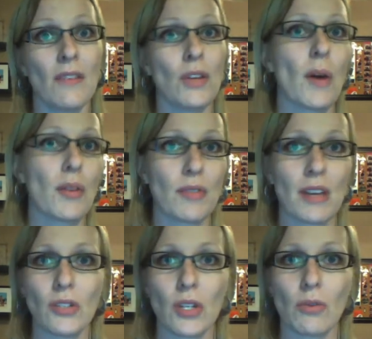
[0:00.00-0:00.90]
A few other
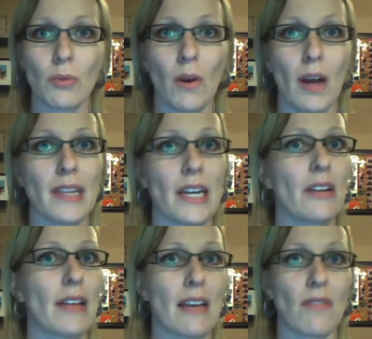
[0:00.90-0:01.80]
things you could throw on
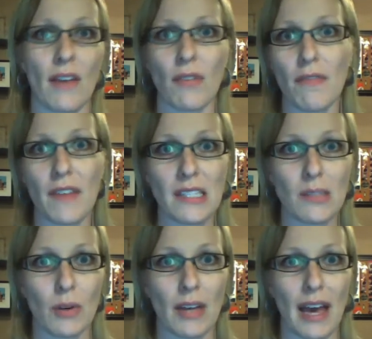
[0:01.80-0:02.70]
there, like if you have a
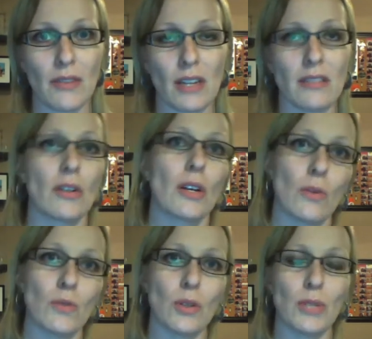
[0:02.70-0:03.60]
Facebook address or a
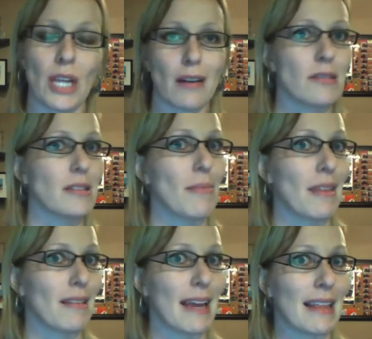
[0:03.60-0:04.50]
YouTube channel,
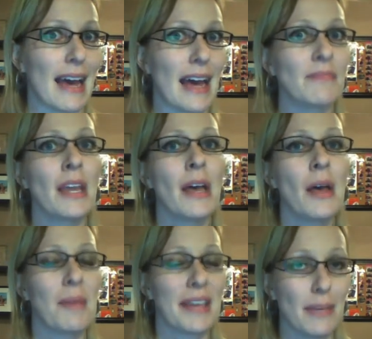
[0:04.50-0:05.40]
something like that.
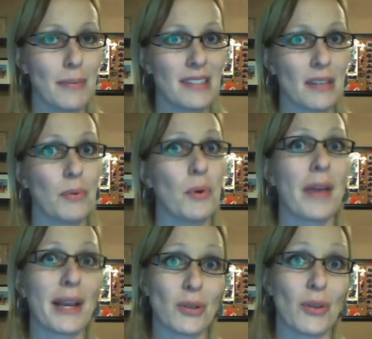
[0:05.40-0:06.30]
But keep it simple,
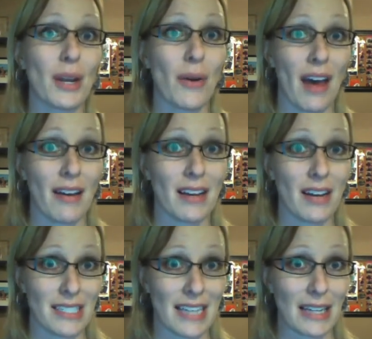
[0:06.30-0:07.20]
make sure they know how to
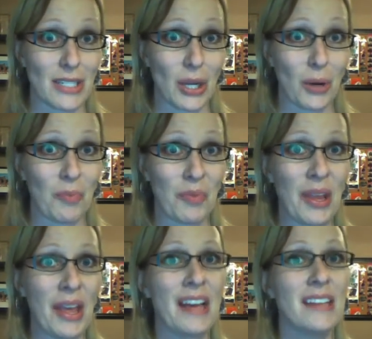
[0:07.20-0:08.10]
contact you.
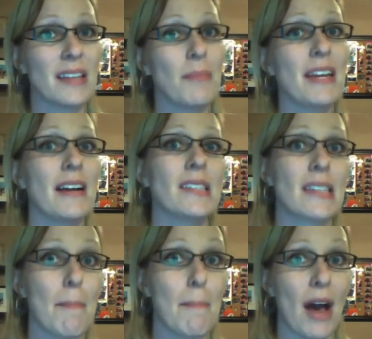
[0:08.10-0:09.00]
Something else
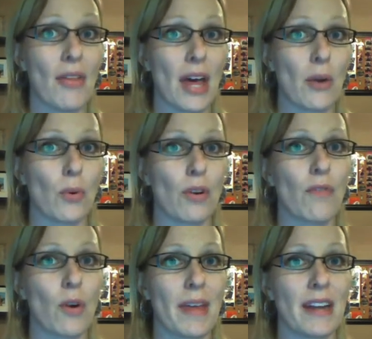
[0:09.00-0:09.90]
about that order
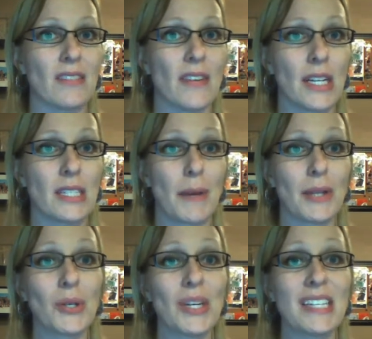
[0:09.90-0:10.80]
form that is very
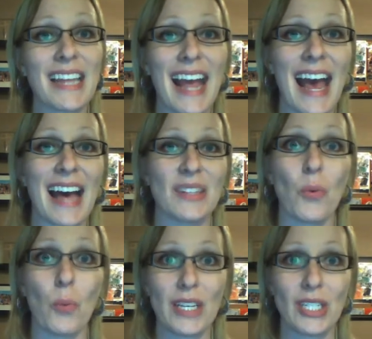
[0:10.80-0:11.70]
special is that it has a
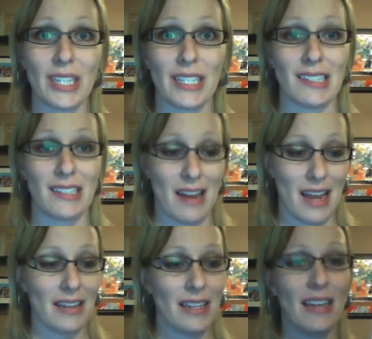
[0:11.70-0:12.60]
wish list on
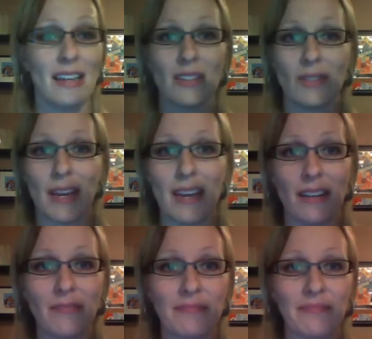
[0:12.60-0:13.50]
it. It's right here.